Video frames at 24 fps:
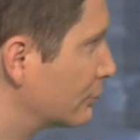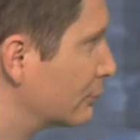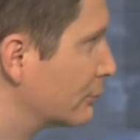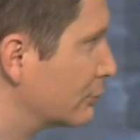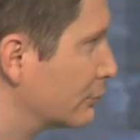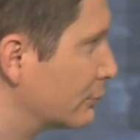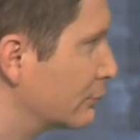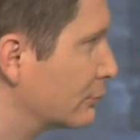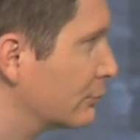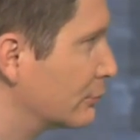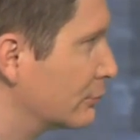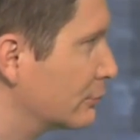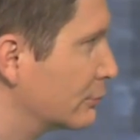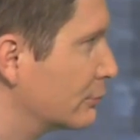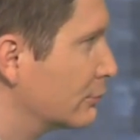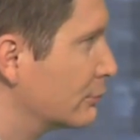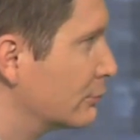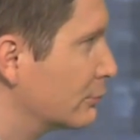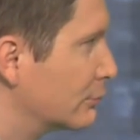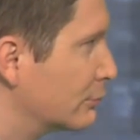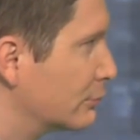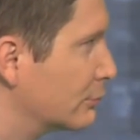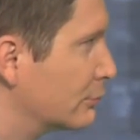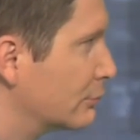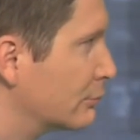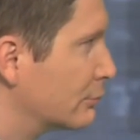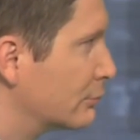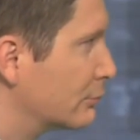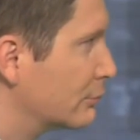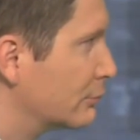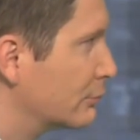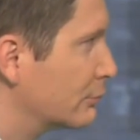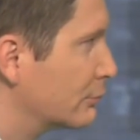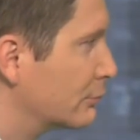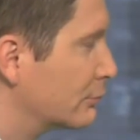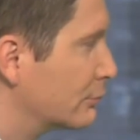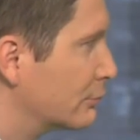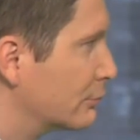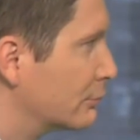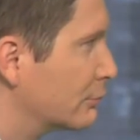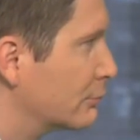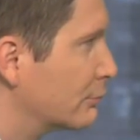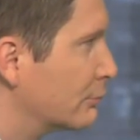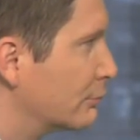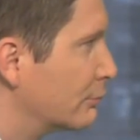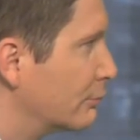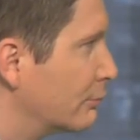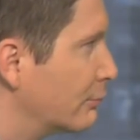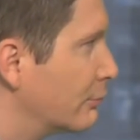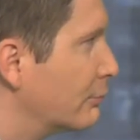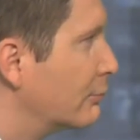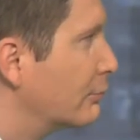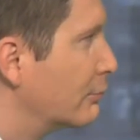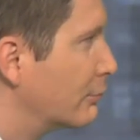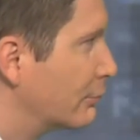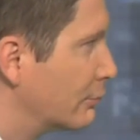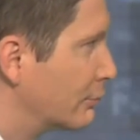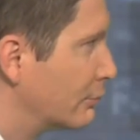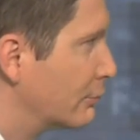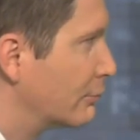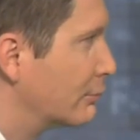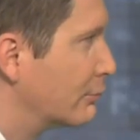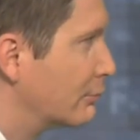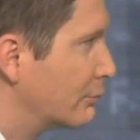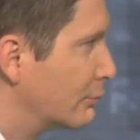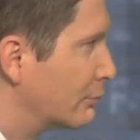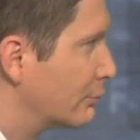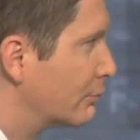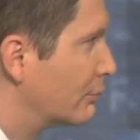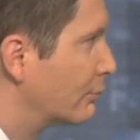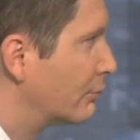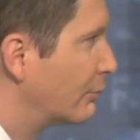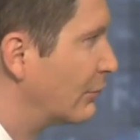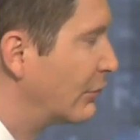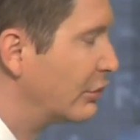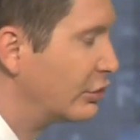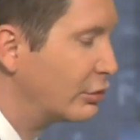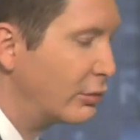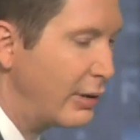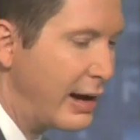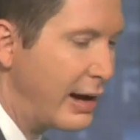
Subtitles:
The person shown says nothing.